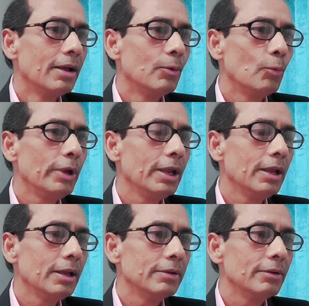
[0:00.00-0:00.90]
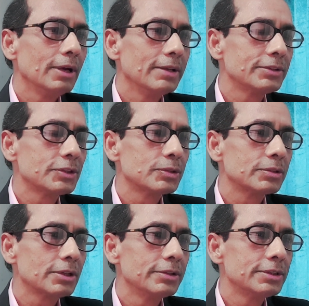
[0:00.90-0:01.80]

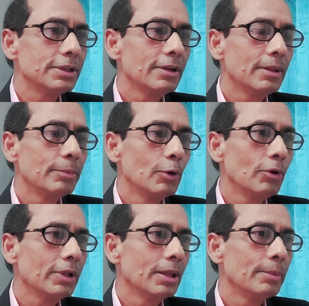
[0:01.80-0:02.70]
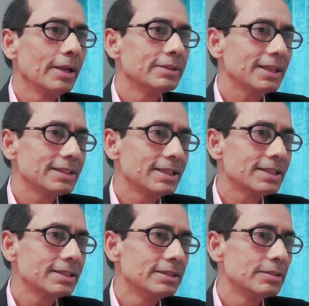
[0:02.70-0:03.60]
Let's consider them and look at them as
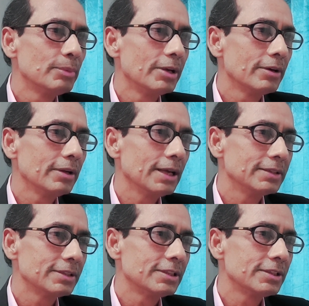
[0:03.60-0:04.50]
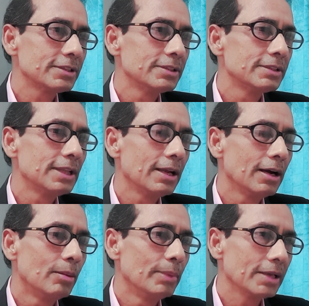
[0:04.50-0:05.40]
assistants, better as assistants than
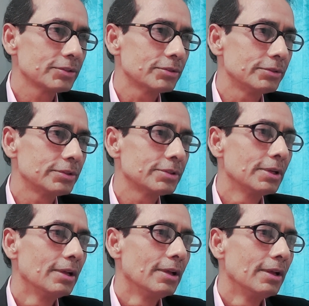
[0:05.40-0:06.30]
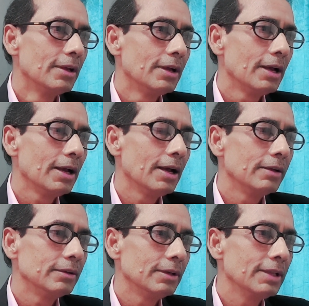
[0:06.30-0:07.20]
our masters.
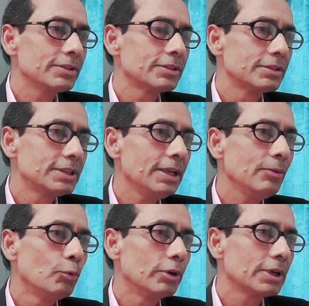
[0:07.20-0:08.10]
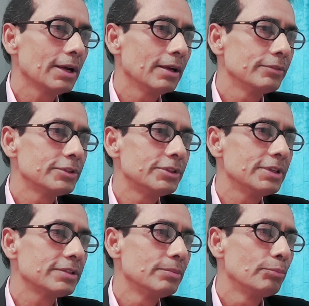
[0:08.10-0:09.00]
And let's see what kind of
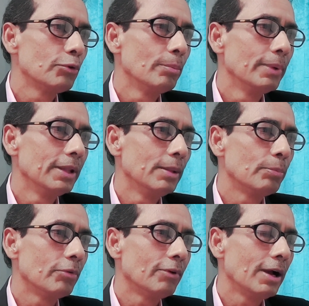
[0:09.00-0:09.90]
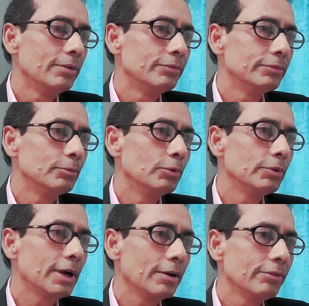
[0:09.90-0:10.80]
suggestive improvement they provide, what
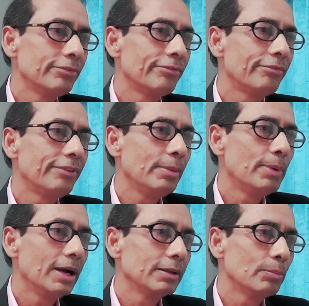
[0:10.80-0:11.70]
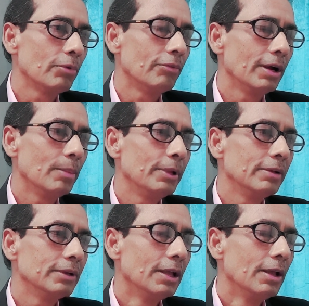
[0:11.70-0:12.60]
kind of feedback they provide. I mean,